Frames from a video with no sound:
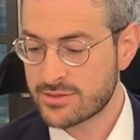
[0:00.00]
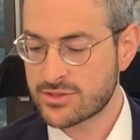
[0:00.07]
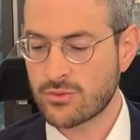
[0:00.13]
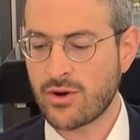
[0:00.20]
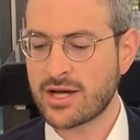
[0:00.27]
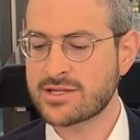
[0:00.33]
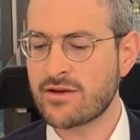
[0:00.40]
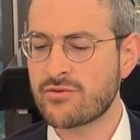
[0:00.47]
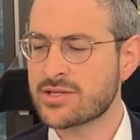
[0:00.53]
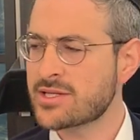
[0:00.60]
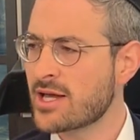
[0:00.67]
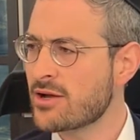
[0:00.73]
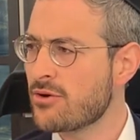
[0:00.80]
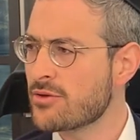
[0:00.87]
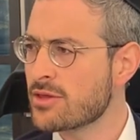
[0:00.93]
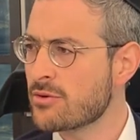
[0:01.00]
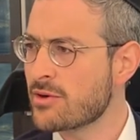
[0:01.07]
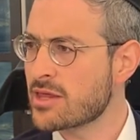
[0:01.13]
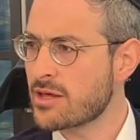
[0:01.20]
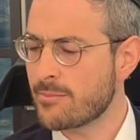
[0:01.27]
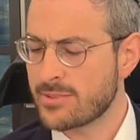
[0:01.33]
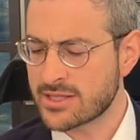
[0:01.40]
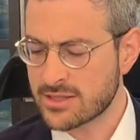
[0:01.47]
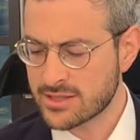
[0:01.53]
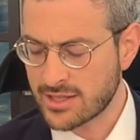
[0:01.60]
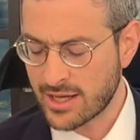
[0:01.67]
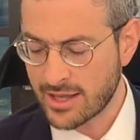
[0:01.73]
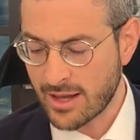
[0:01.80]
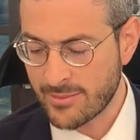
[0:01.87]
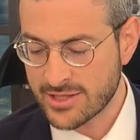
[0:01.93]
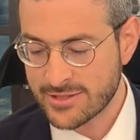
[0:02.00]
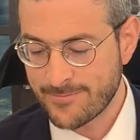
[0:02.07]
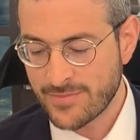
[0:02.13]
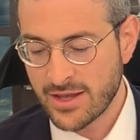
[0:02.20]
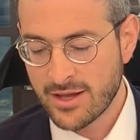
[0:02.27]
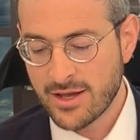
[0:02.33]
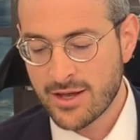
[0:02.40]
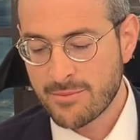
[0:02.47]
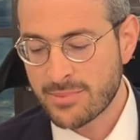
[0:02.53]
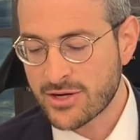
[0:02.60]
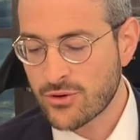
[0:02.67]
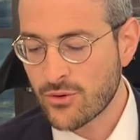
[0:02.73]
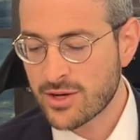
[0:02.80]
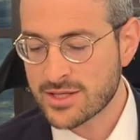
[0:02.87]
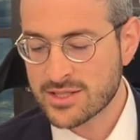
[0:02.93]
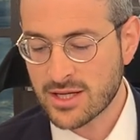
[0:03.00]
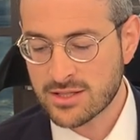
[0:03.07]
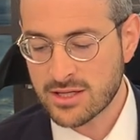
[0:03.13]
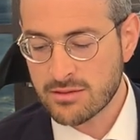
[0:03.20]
So why is everyone saying only the width up until 10 Amis? Because, like